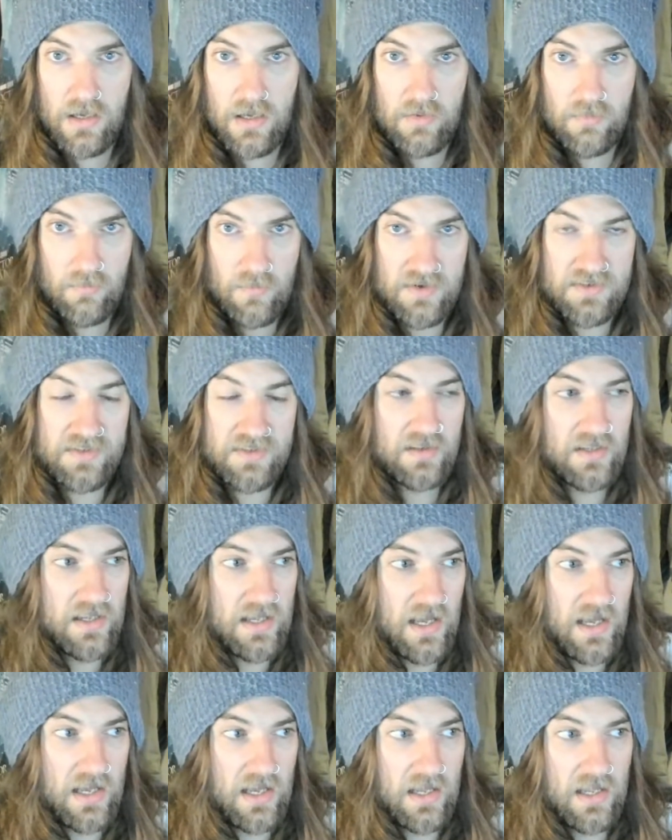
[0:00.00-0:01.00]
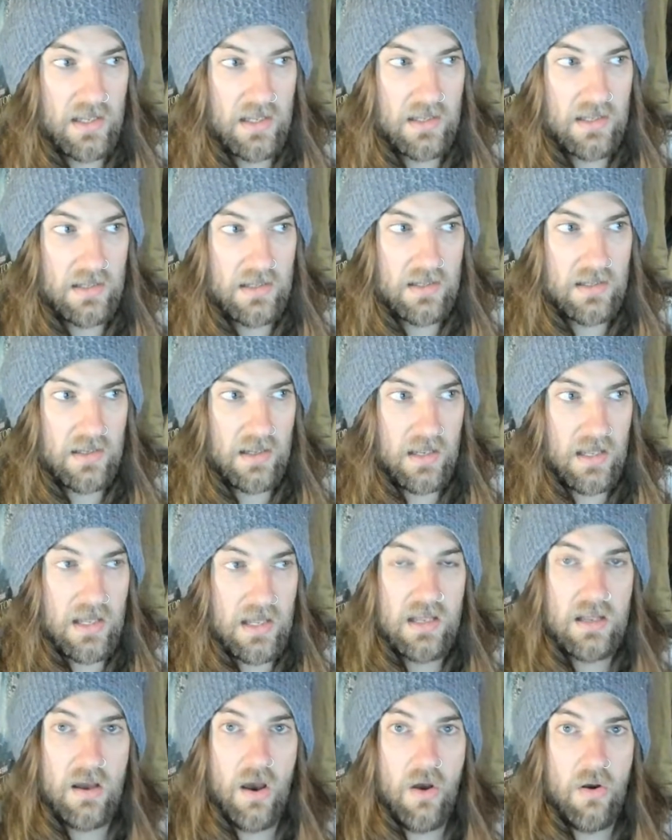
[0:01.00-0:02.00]
recently, and
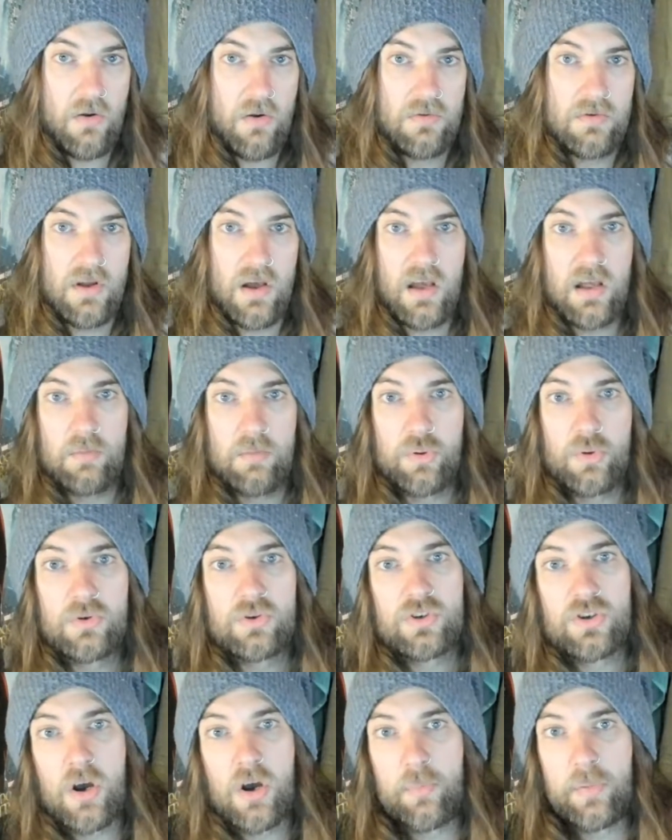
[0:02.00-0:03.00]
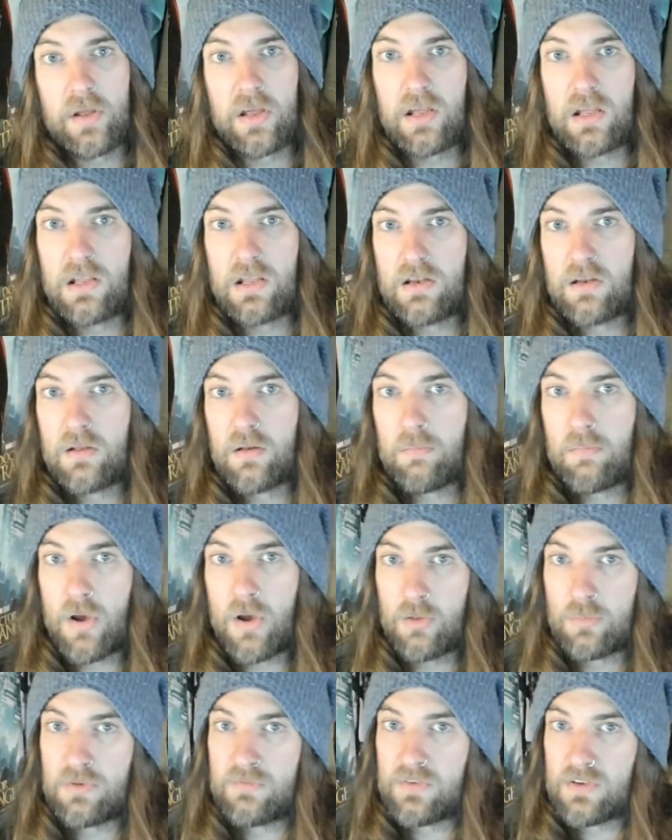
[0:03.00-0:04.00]
he owned a bookshop in
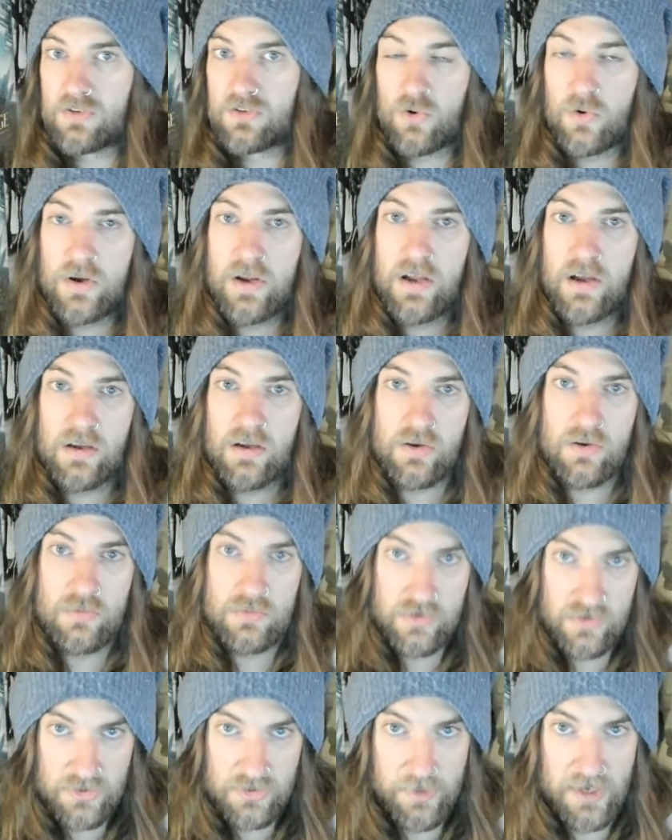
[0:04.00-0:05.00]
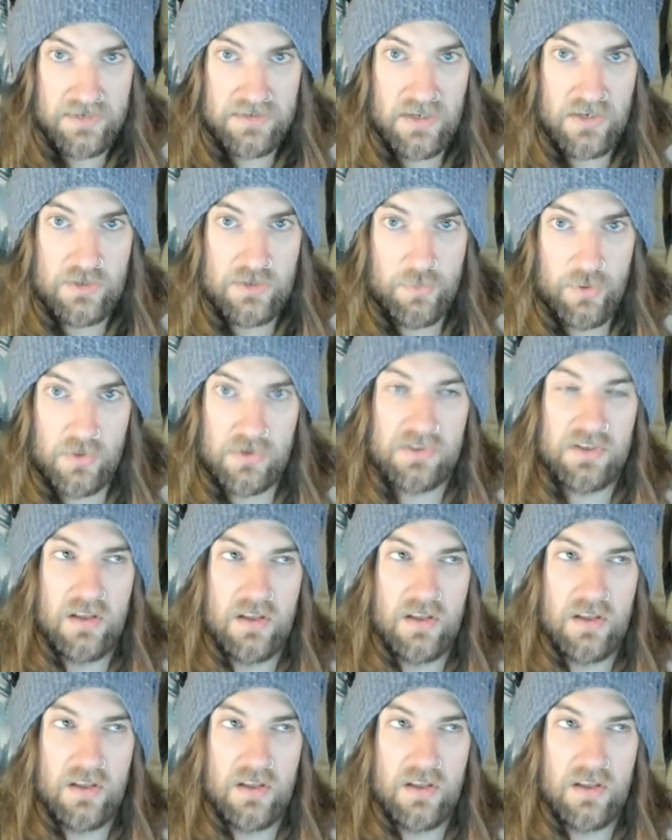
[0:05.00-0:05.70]
Melbourne, Victoria called New Space Age Books,